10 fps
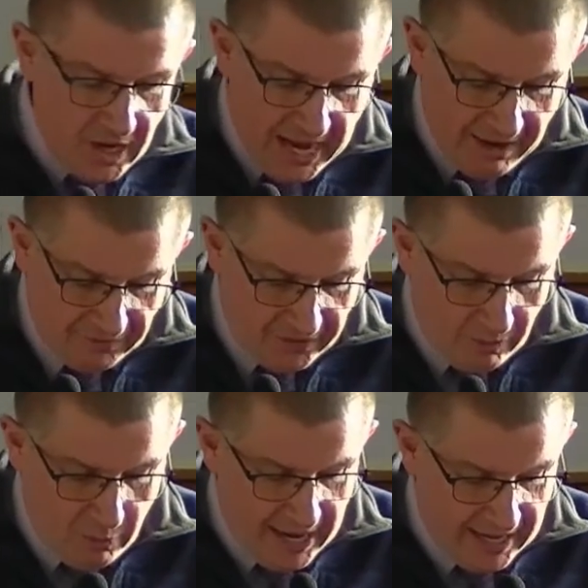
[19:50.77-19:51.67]
And after
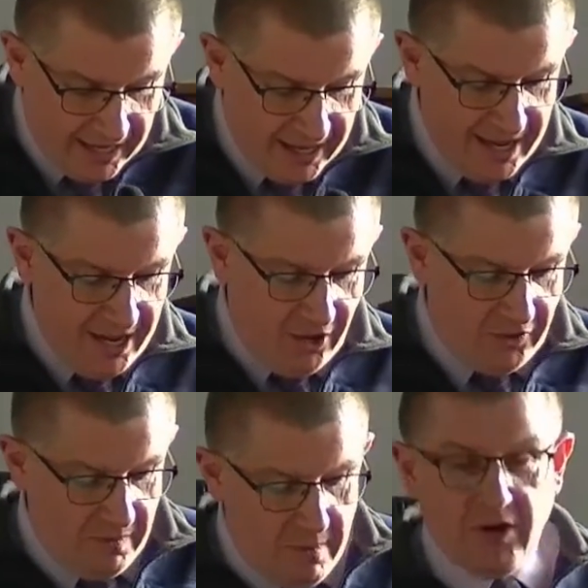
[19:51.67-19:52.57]
a while,
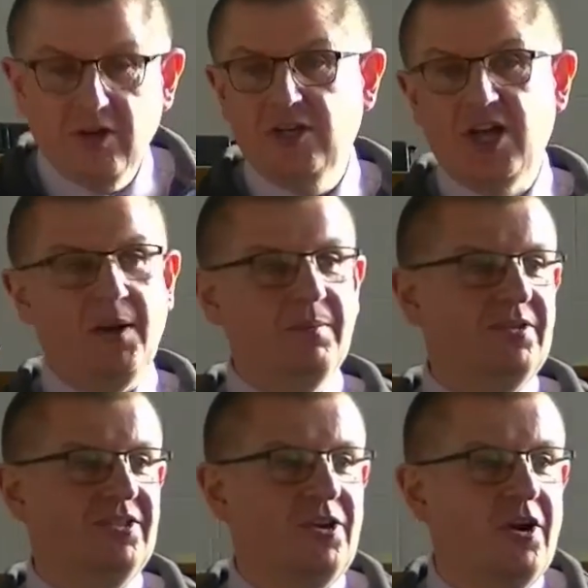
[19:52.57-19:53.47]
other
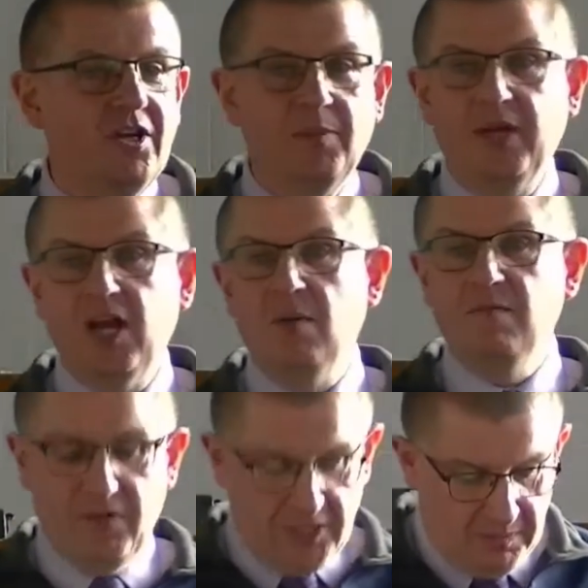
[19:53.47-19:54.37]
mountaintops started to
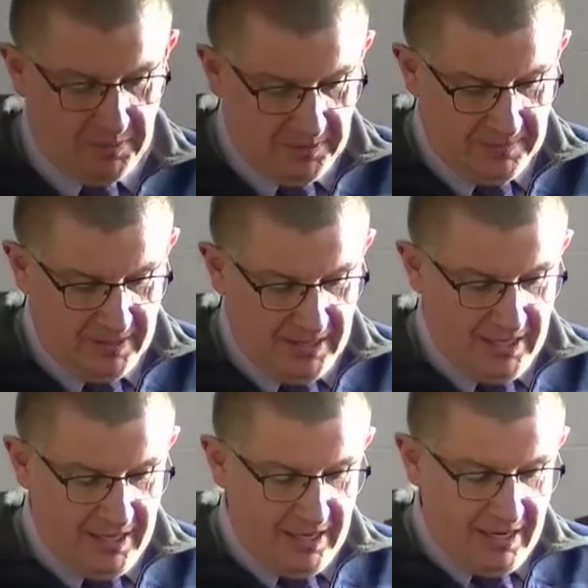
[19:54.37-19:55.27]
become visible.
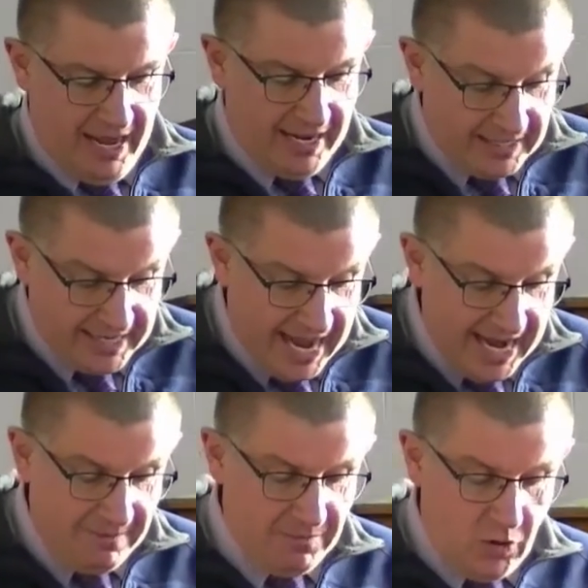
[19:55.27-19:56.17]
And in
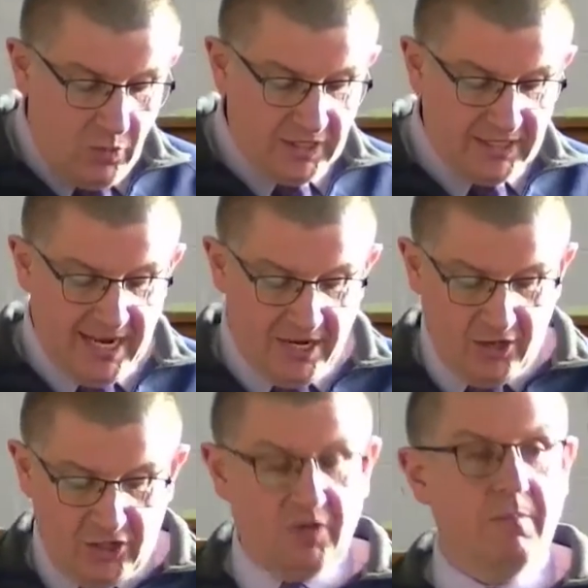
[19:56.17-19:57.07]
time, Noah sent
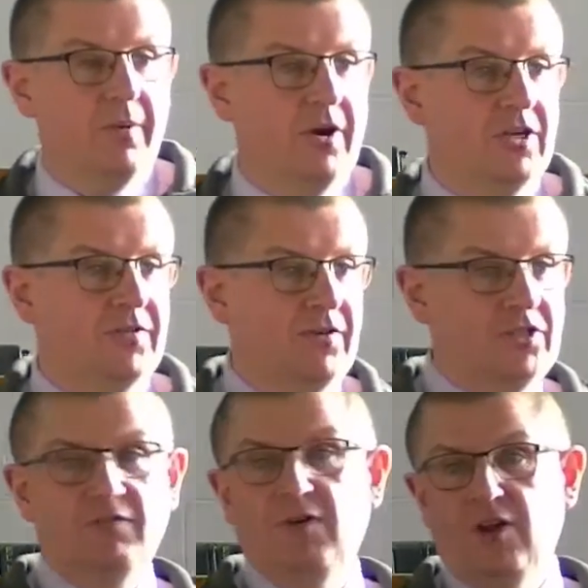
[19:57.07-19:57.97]
out some birds.
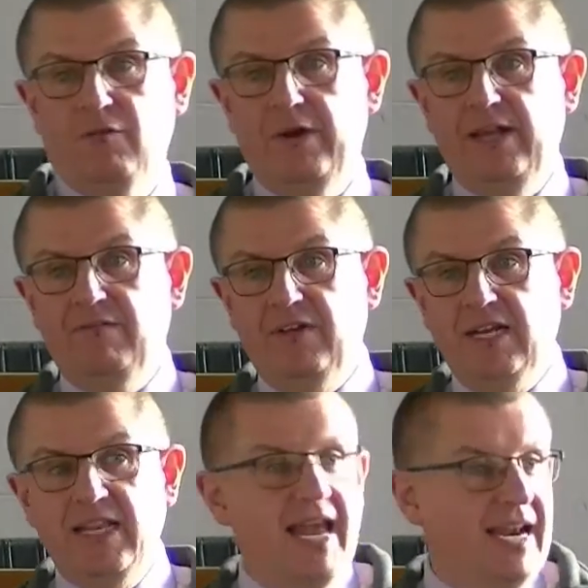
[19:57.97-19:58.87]
First of all, a raven
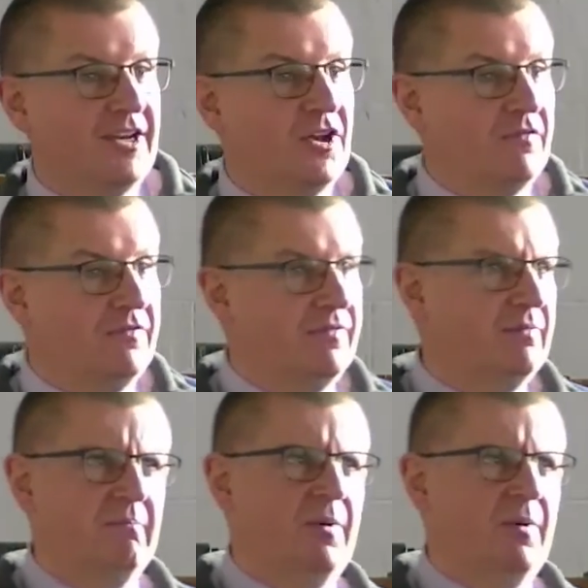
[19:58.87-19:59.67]
and then a dove.